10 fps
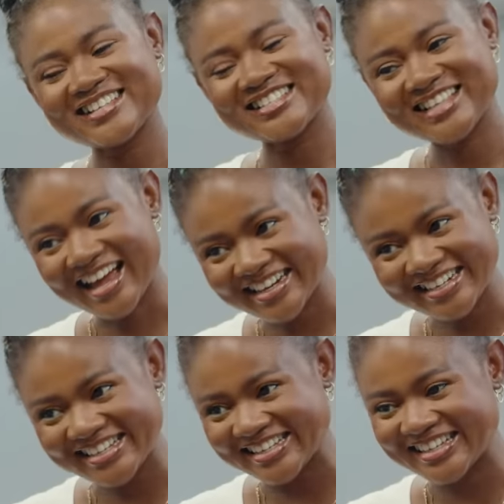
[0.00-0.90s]

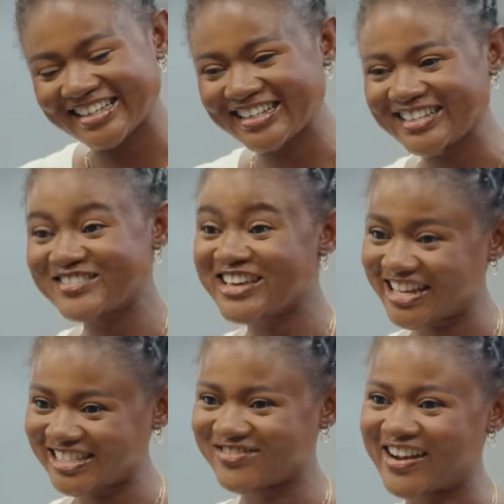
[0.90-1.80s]
Exactly. You
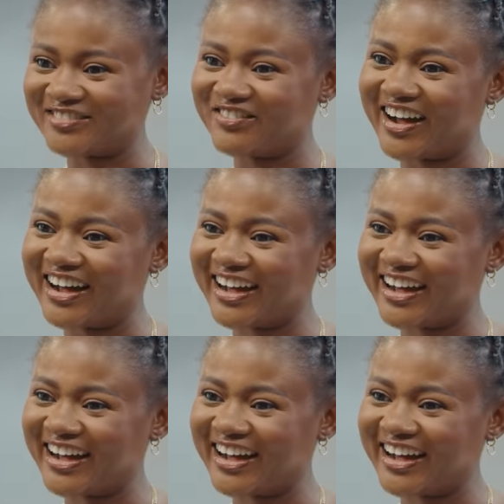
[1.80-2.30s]
guessed right, ma.